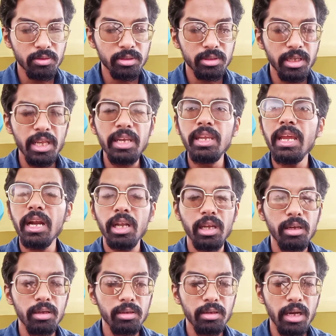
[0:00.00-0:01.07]
So Daily
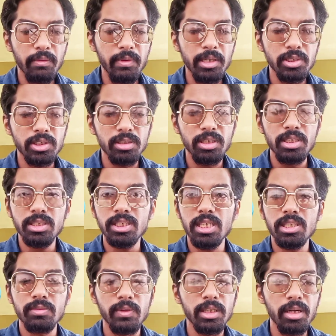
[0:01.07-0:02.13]
Adventure
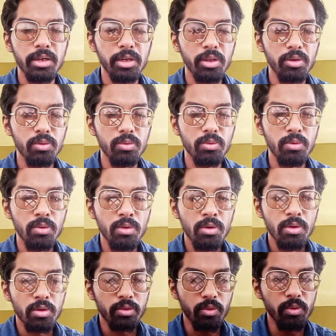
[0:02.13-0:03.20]
Incense will continue
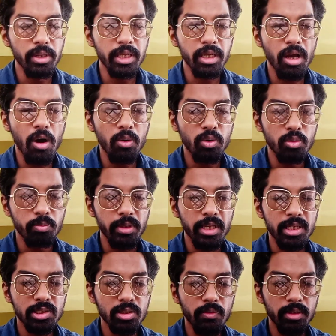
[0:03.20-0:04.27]
rolling out to
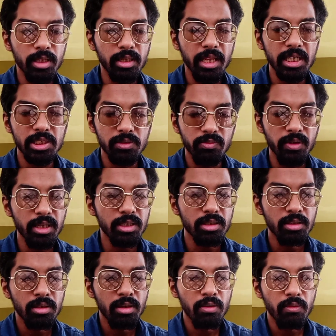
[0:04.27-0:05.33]
players over the next
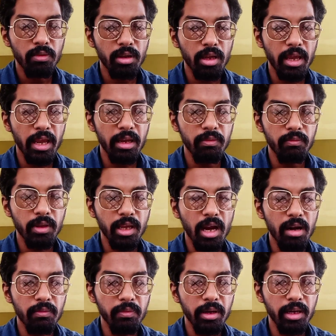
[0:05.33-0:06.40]
week, and we
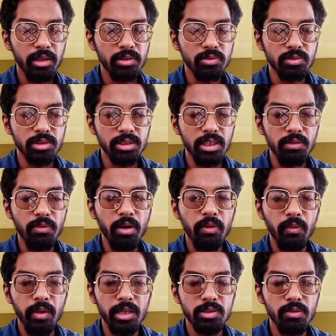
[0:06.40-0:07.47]
can't wait to see
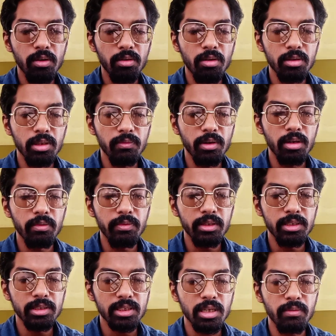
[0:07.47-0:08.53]
what trainers all around the world
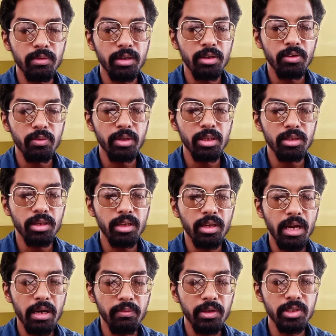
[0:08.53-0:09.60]
will discover during
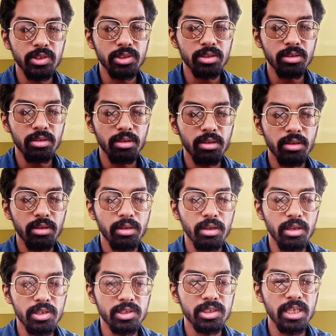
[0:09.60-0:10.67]
their Adventure
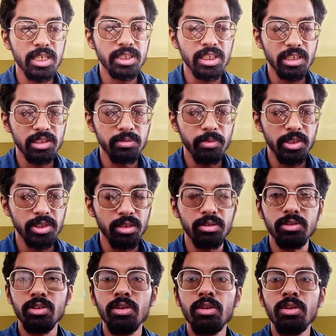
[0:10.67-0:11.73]
Incense expedition.